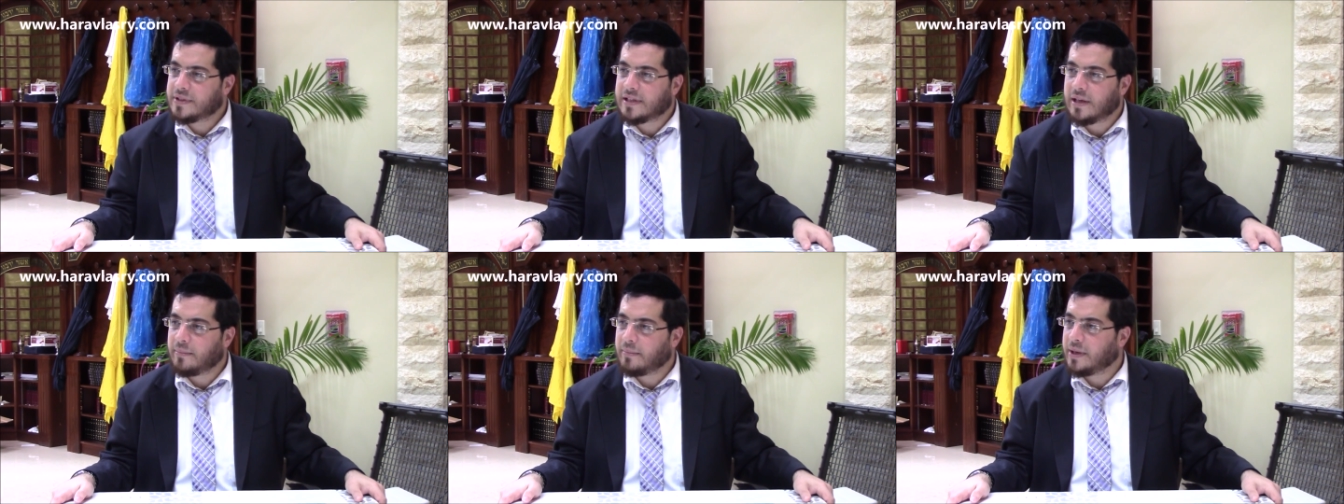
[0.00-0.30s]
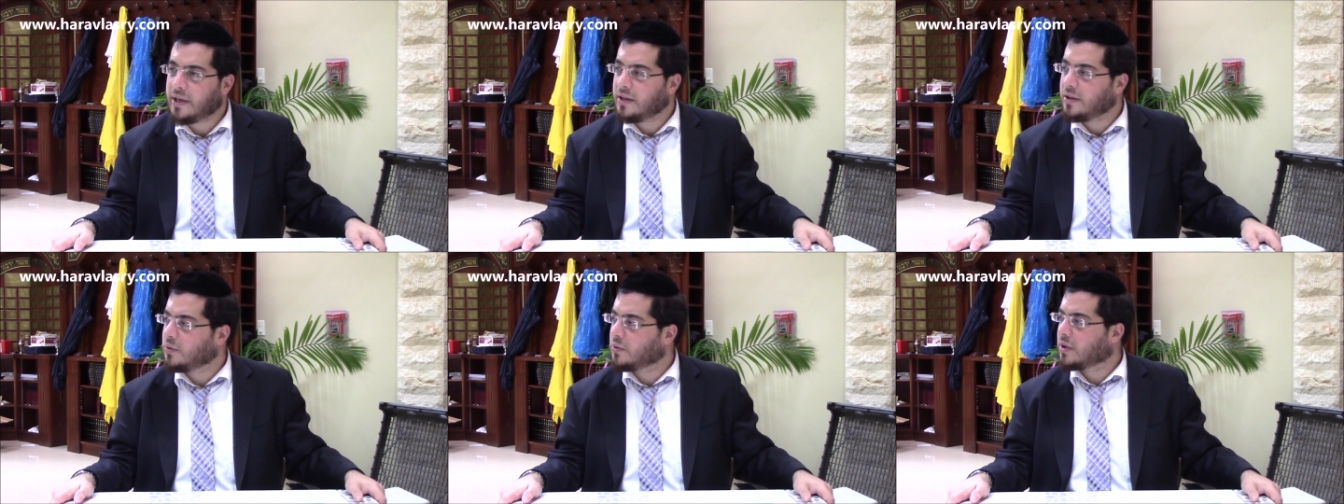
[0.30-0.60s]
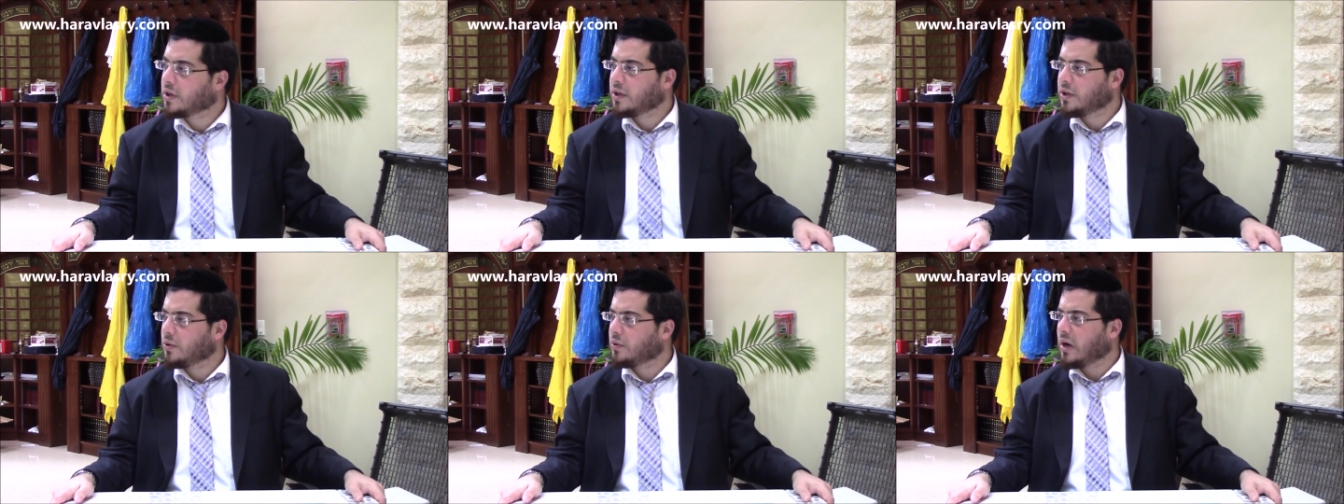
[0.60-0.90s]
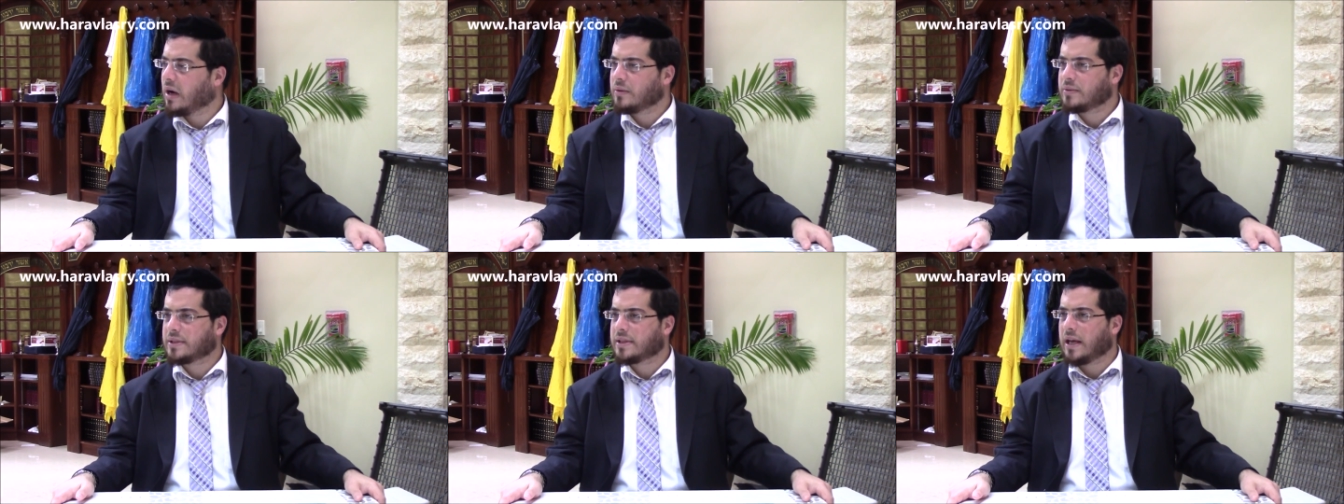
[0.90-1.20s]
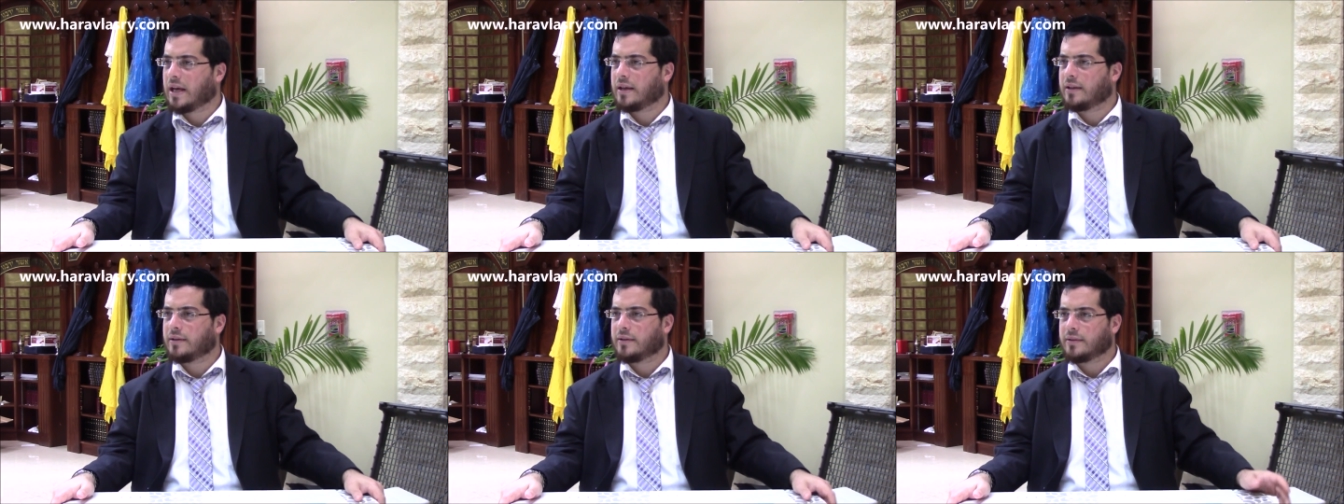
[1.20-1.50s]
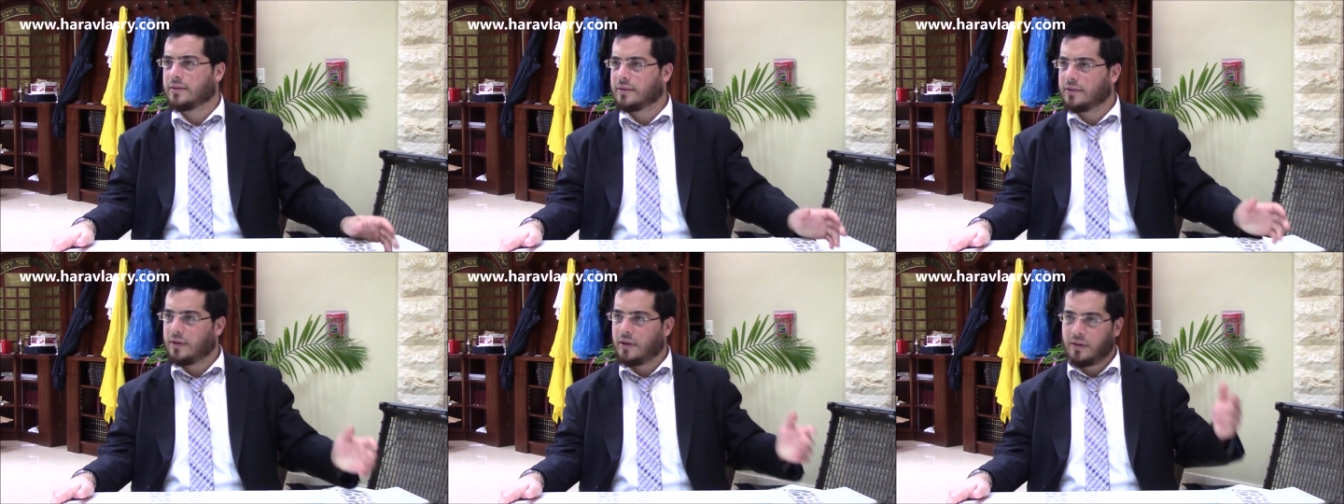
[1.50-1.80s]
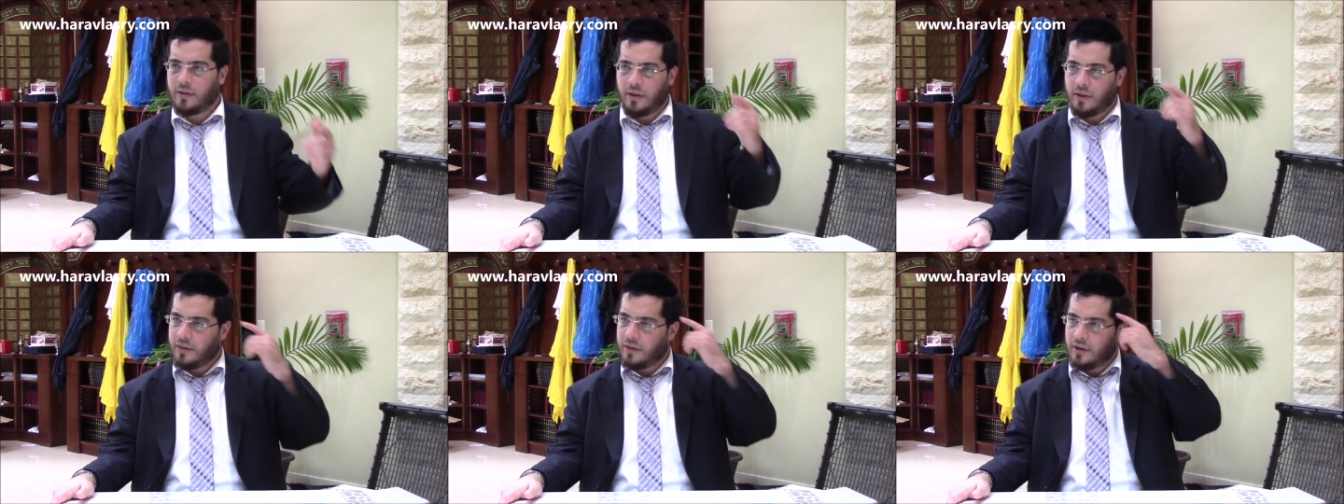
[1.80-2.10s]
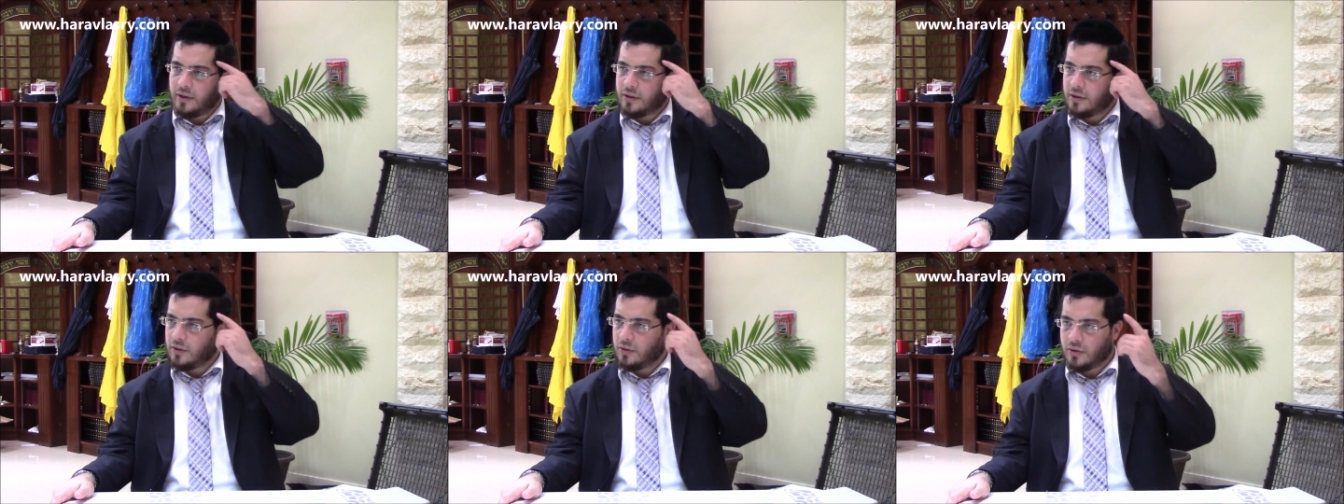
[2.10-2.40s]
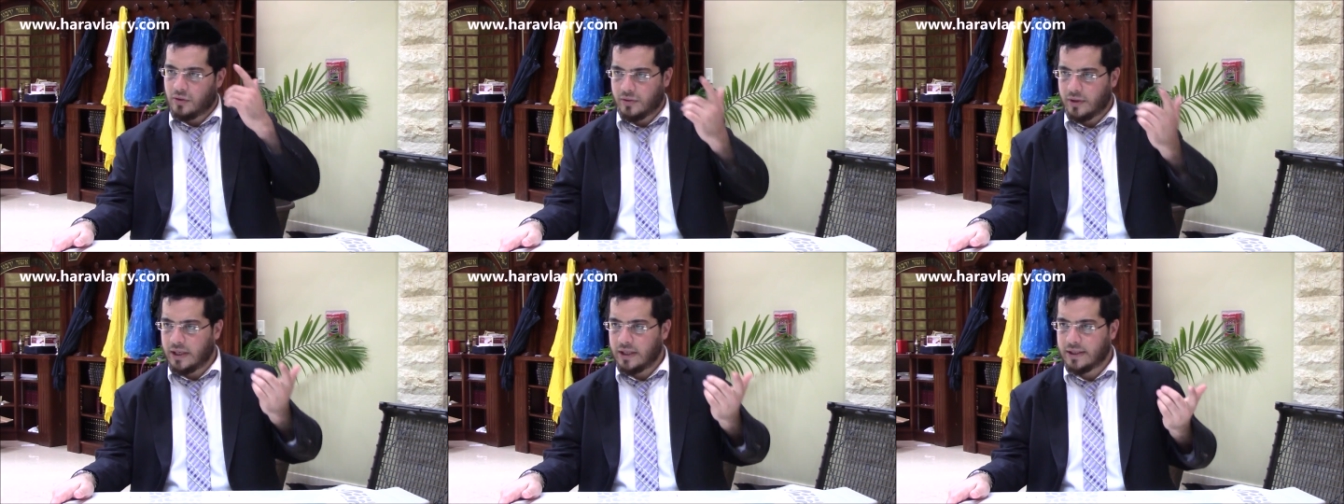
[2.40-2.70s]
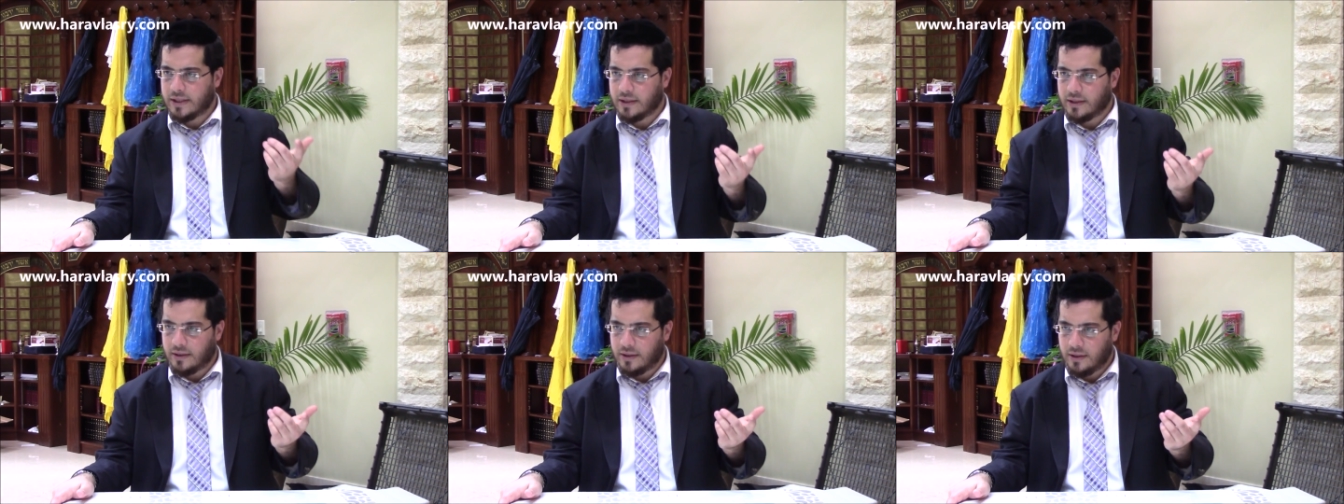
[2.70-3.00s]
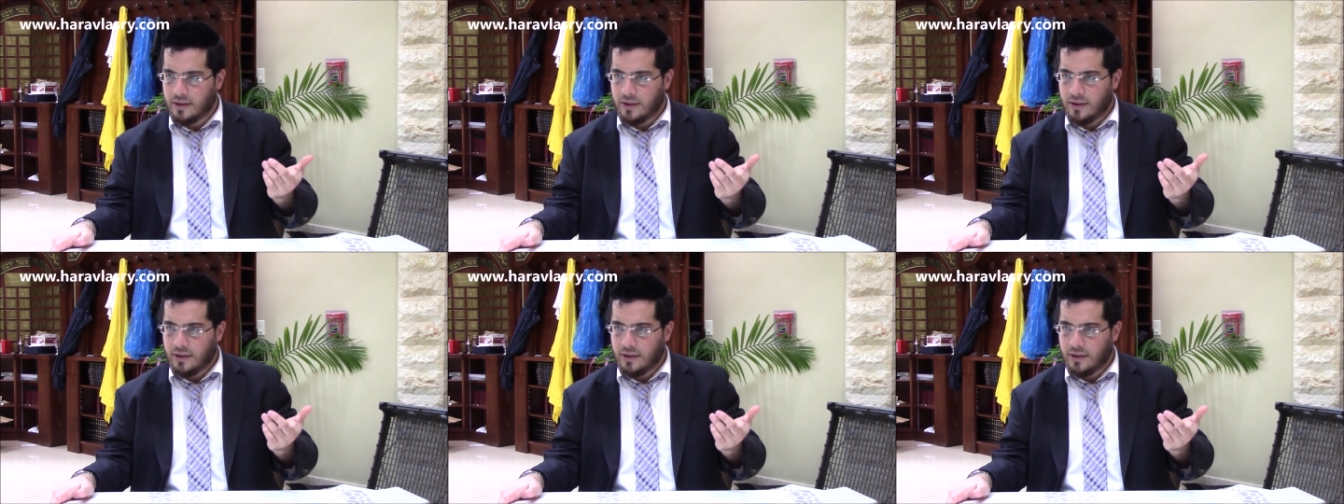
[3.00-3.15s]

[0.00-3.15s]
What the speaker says: somebody look at you outside, they think you're crazy.